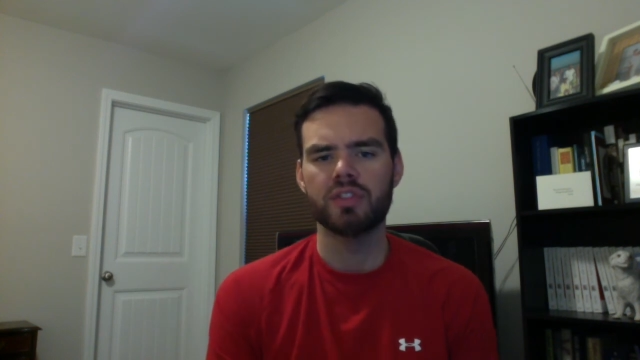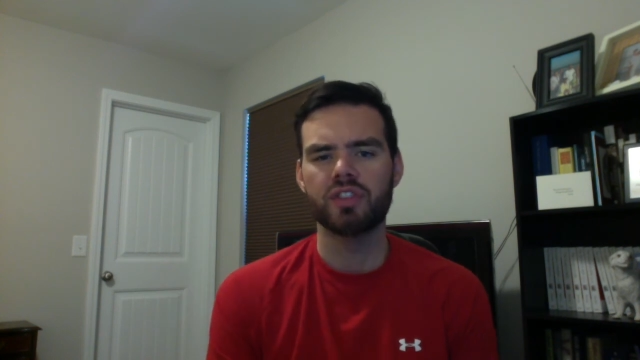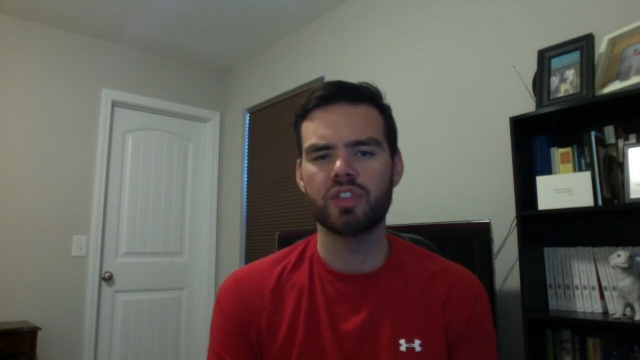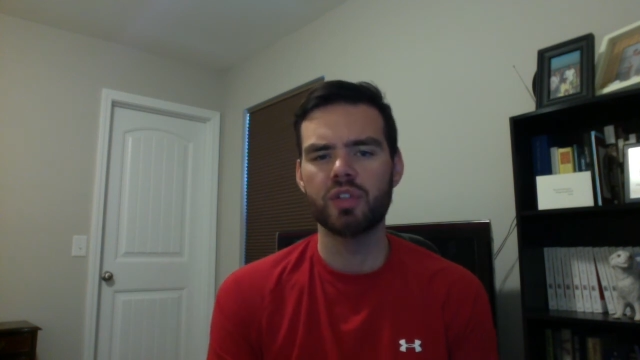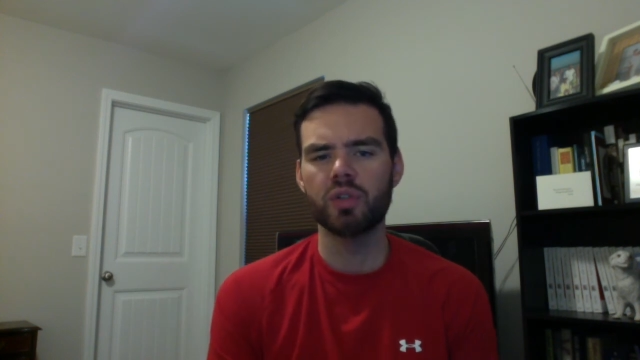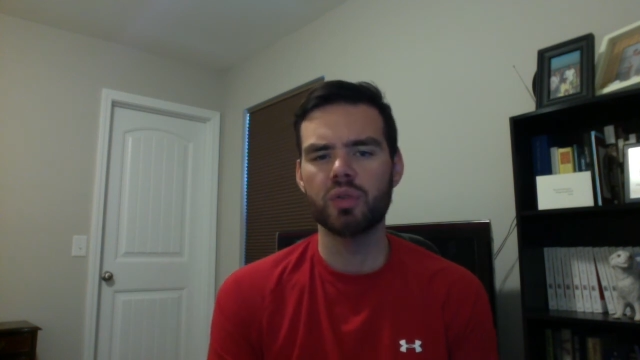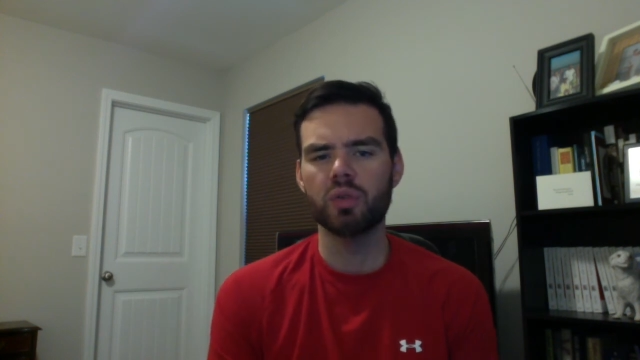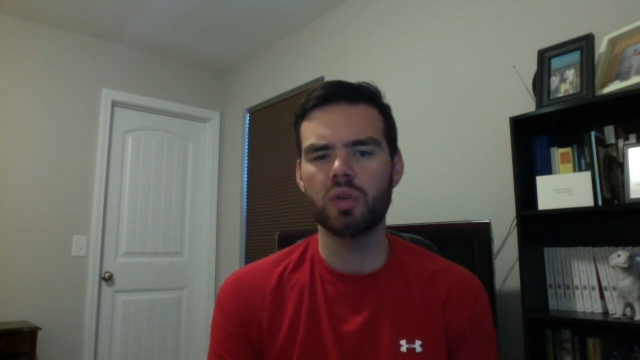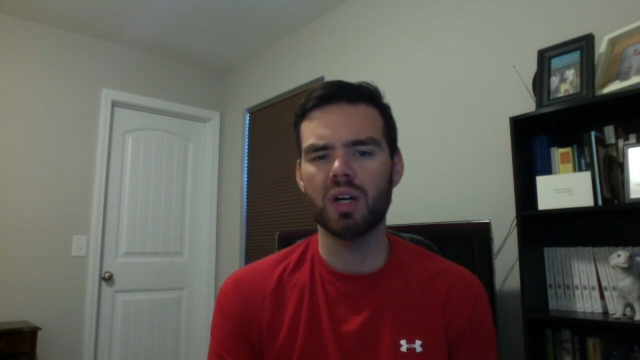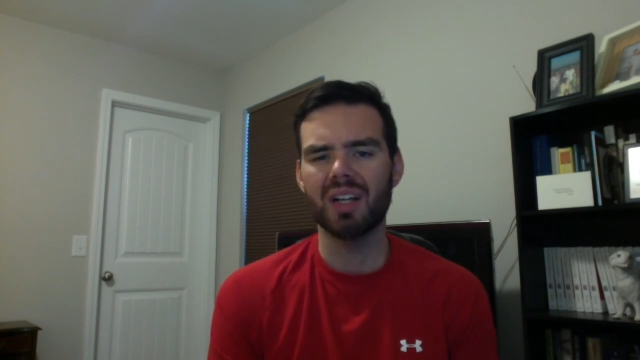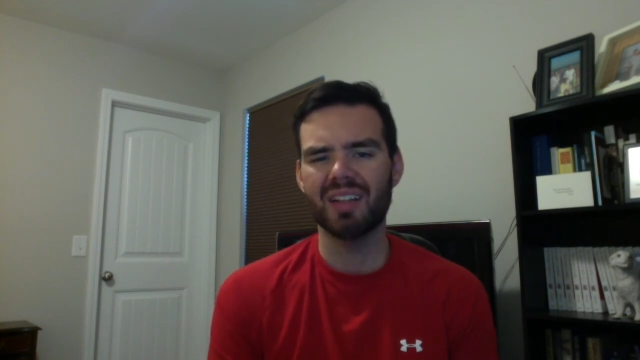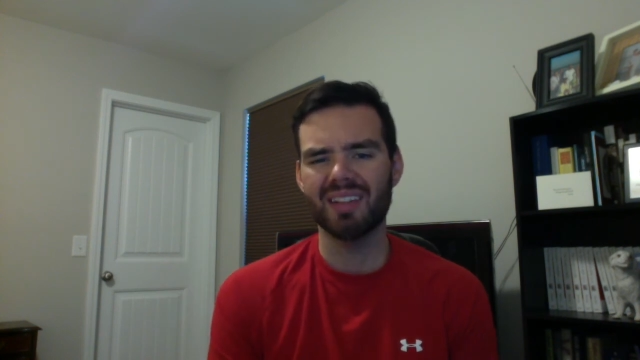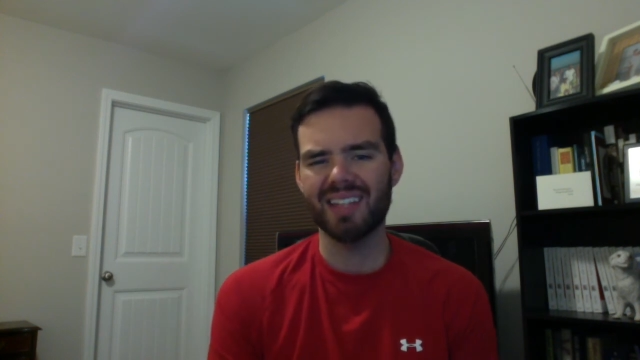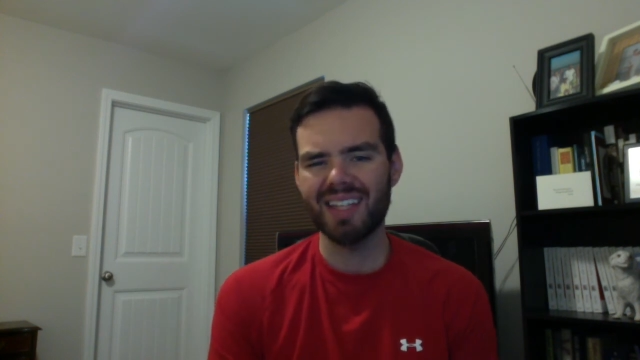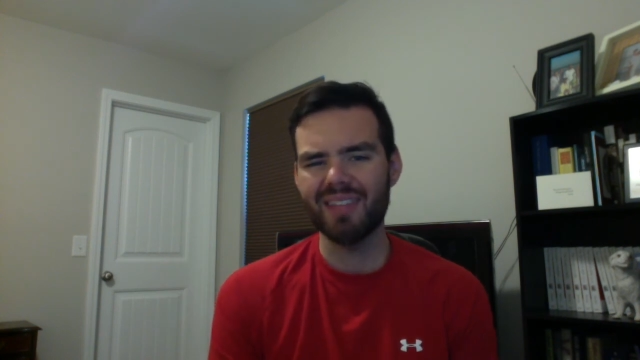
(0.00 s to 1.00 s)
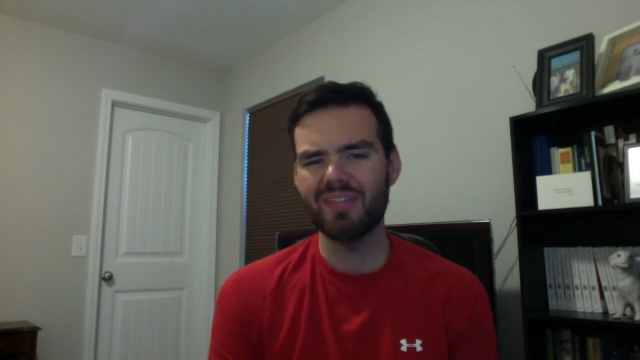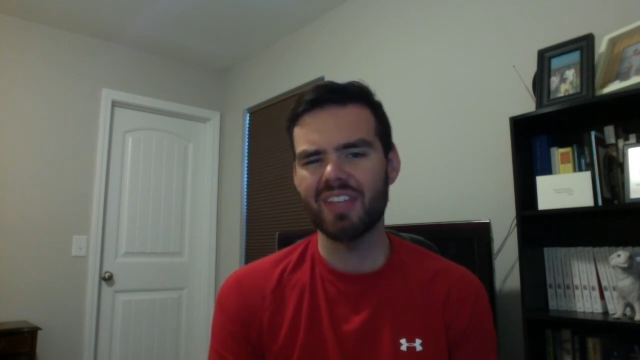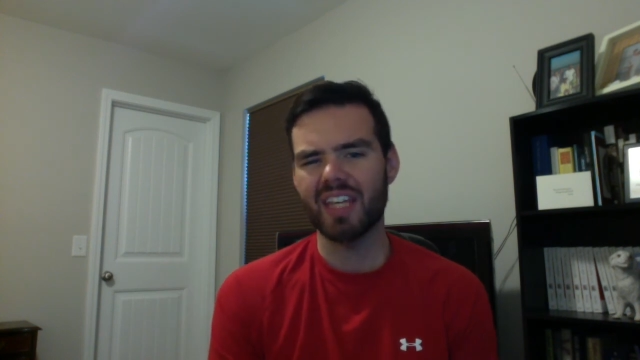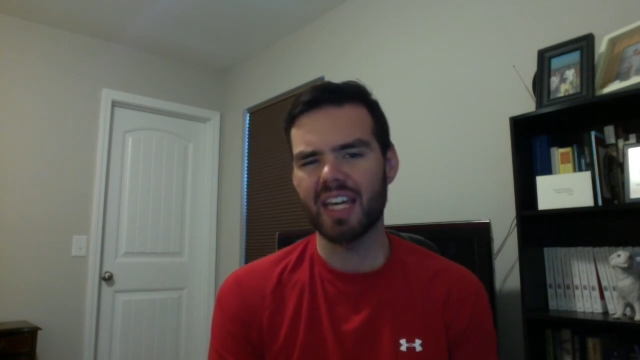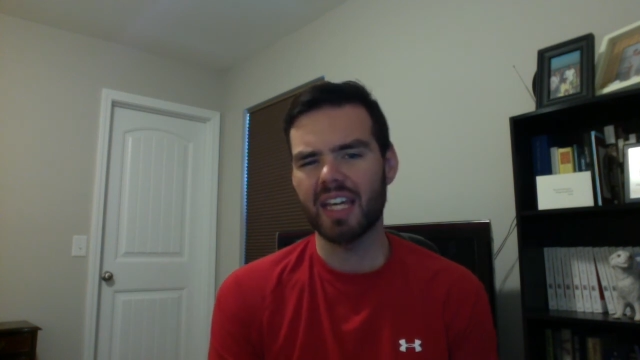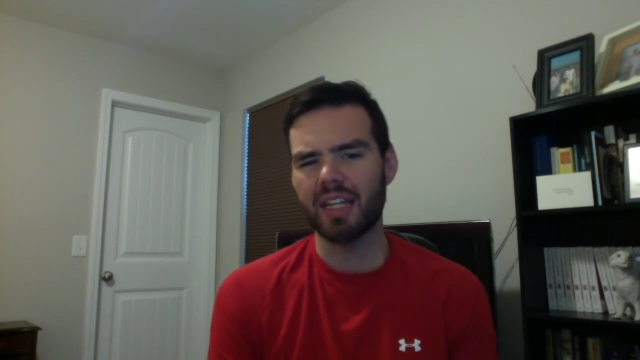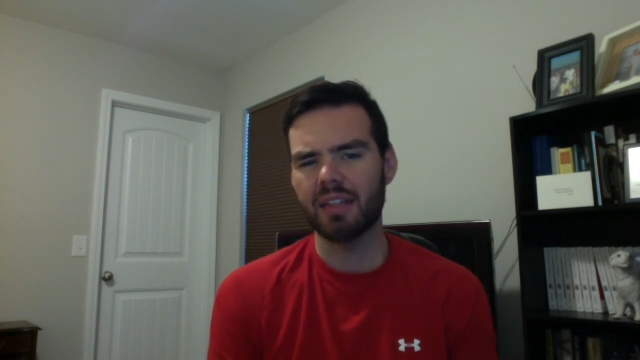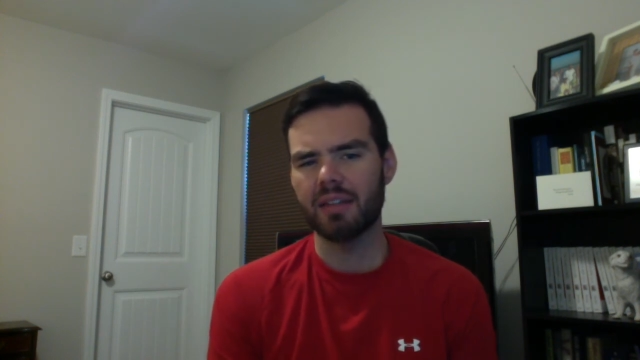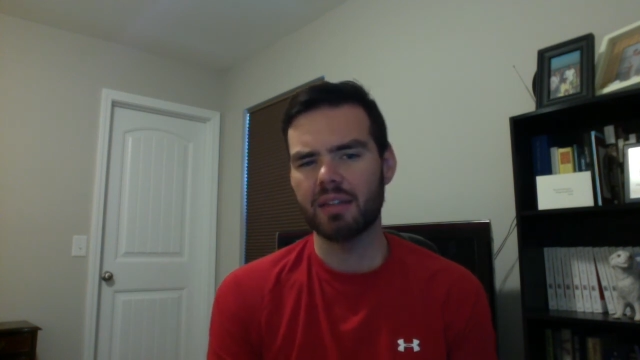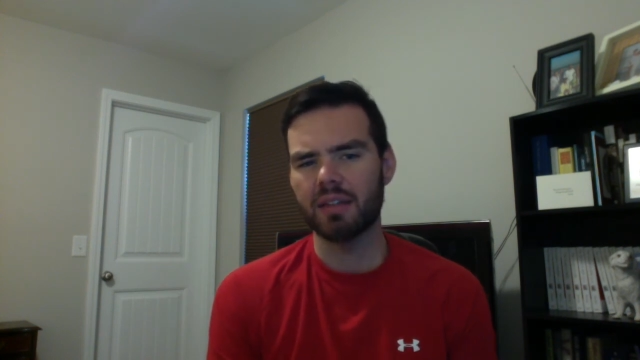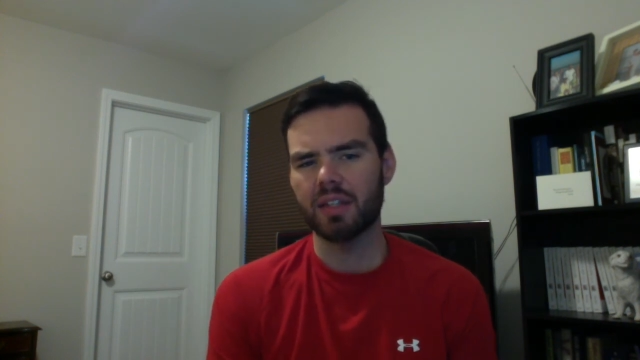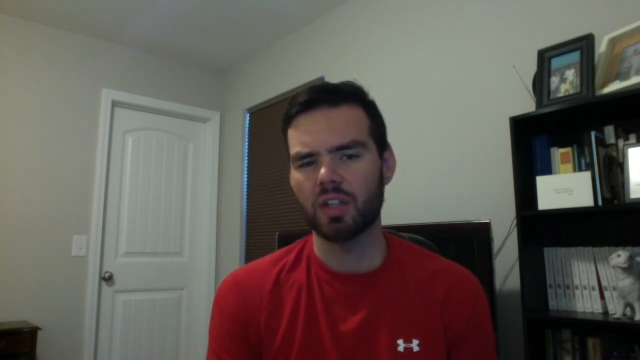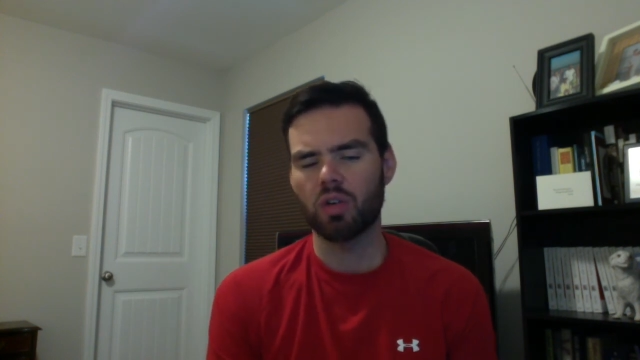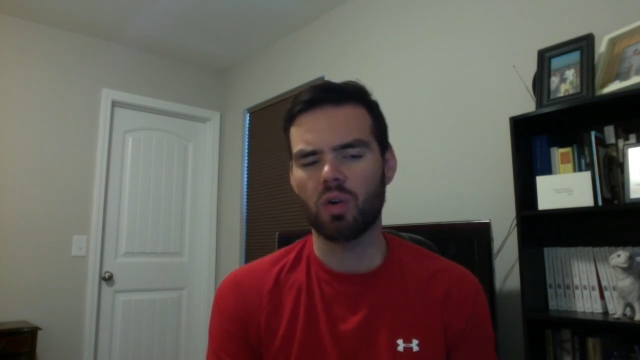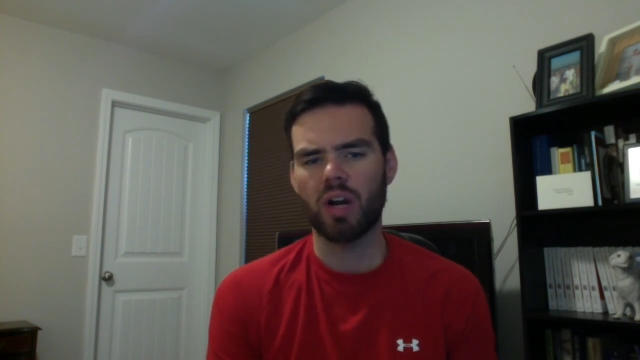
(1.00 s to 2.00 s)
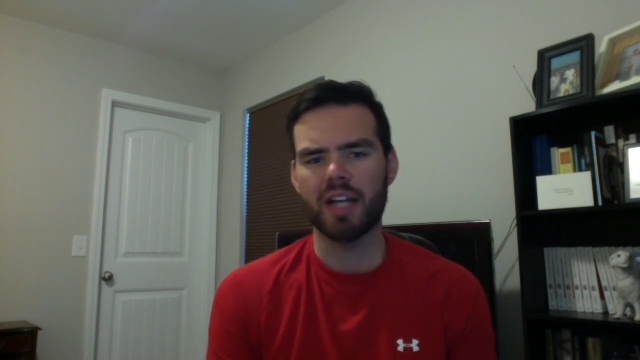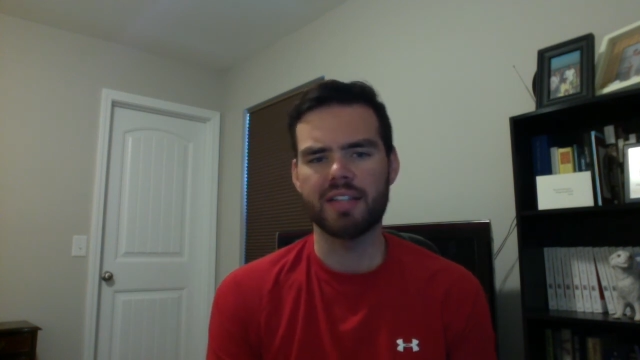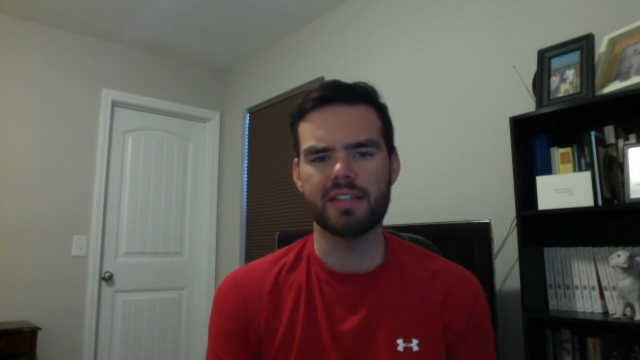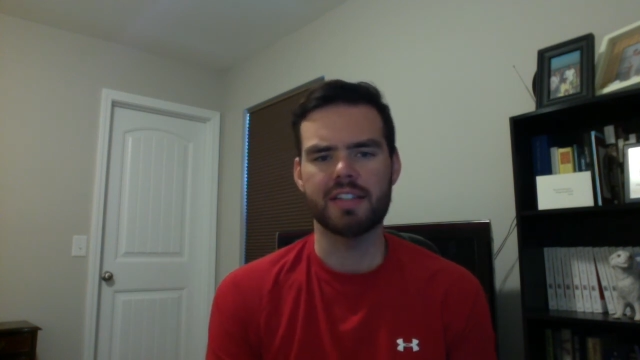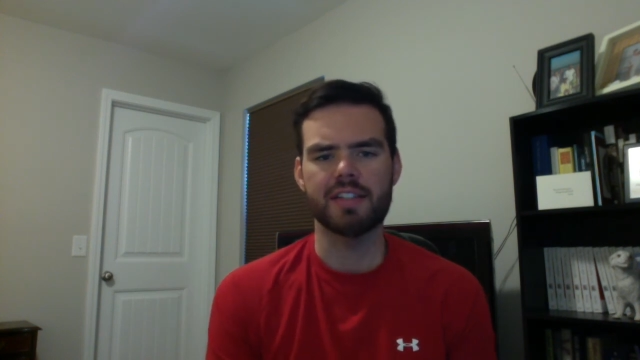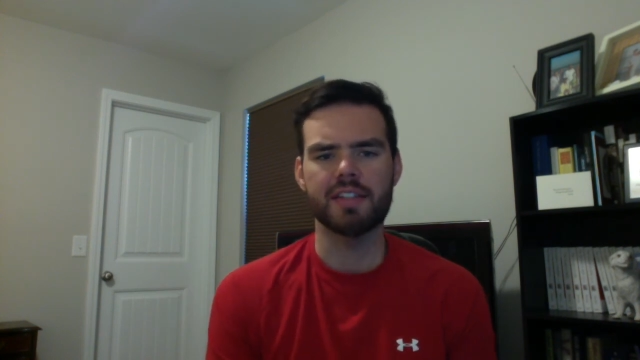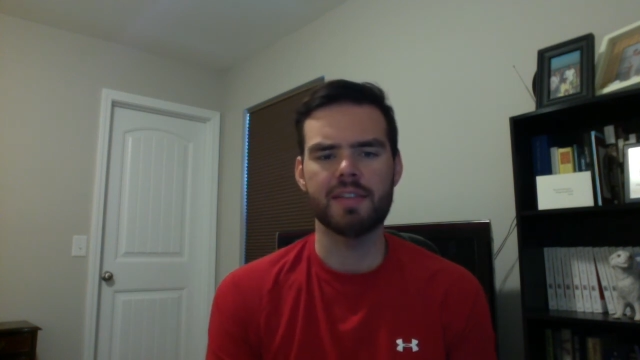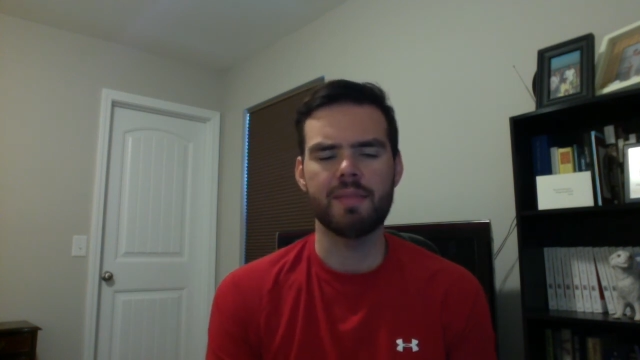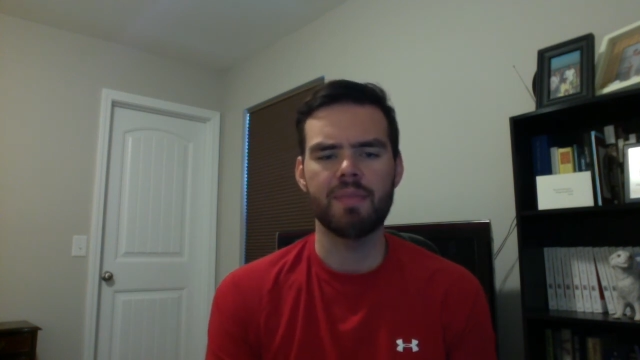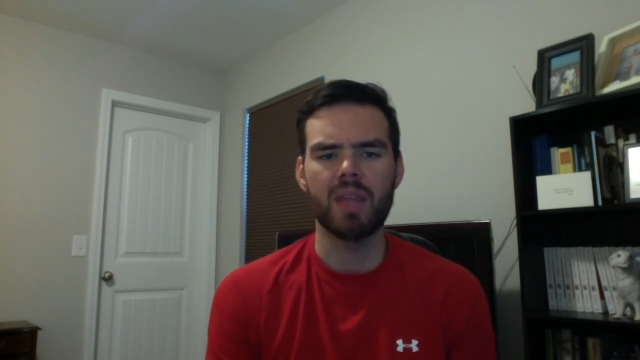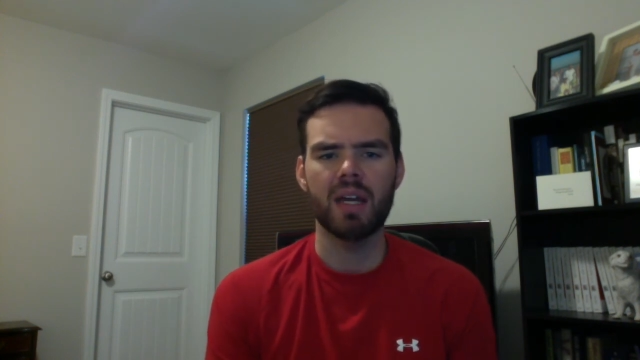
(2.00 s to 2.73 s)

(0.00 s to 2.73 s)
To alleviate the crisis,